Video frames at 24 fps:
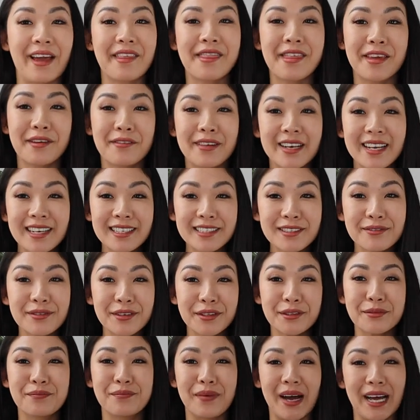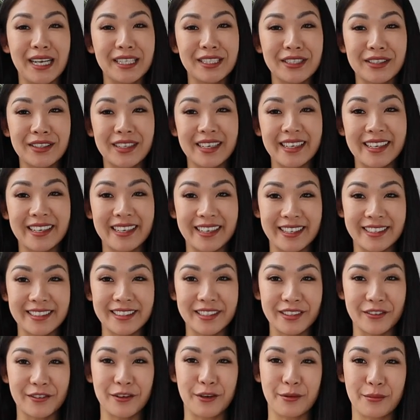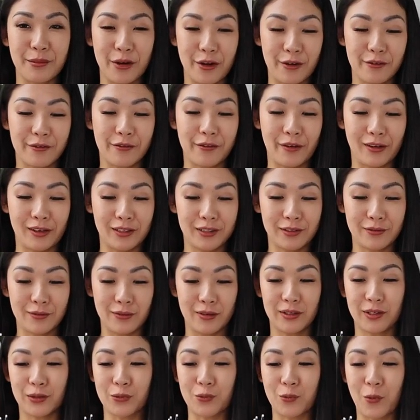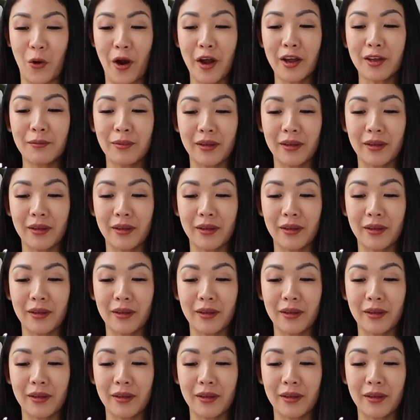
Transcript: I think we need to put the battery into the remote first for it to work,